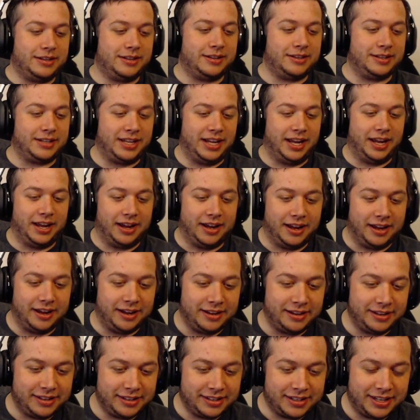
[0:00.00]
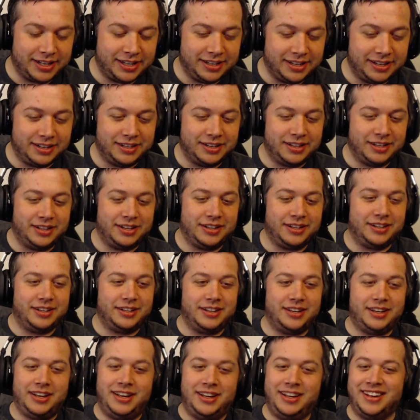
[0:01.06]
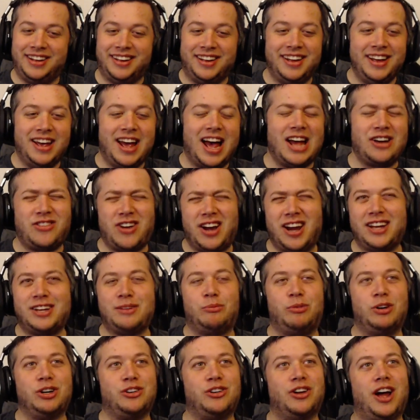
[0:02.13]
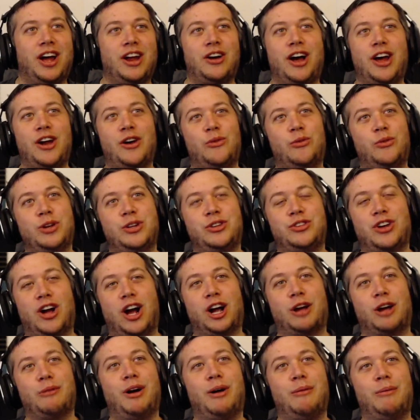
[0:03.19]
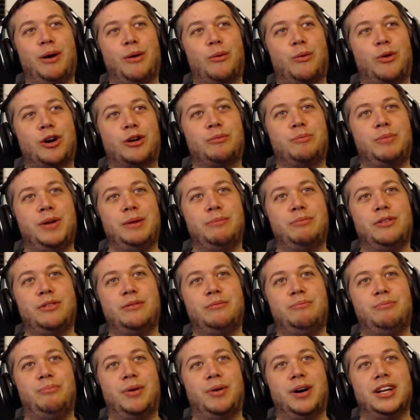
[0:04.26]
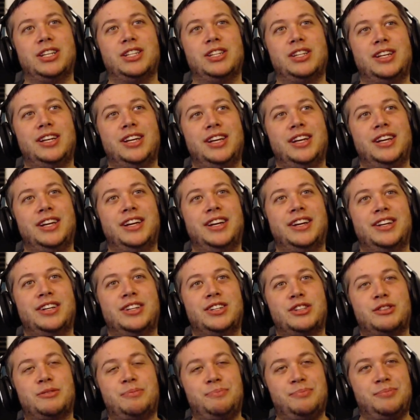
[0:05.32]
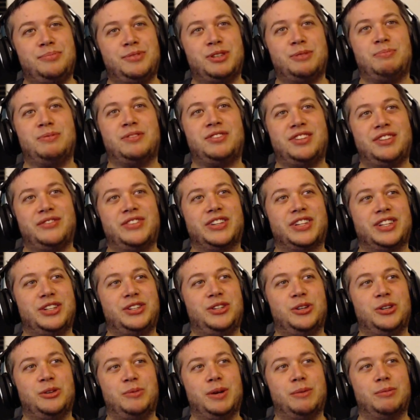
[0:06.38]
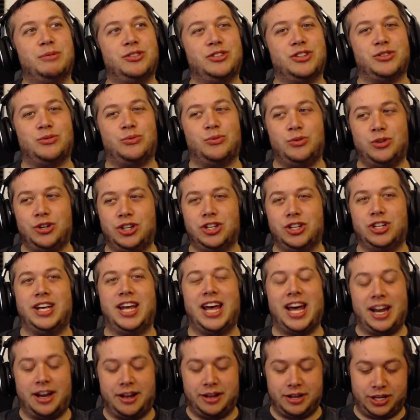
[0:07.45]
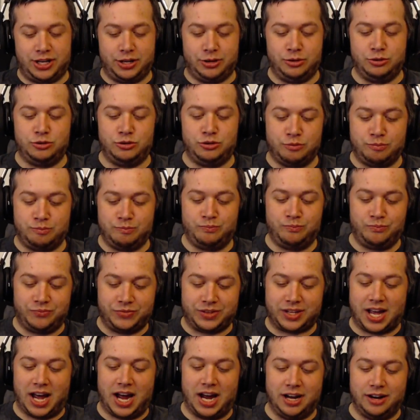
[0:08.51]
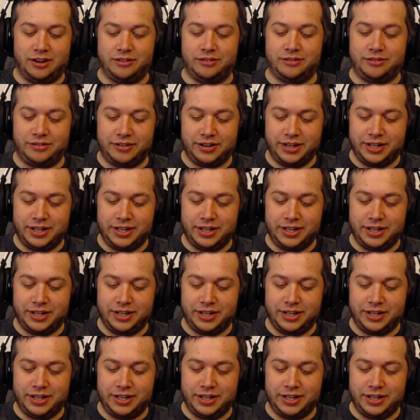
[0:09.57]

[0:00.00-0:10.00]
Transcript: Yeah. I try not to bring, I don't really talk about my work people, but specifically two people just really had a huge kind of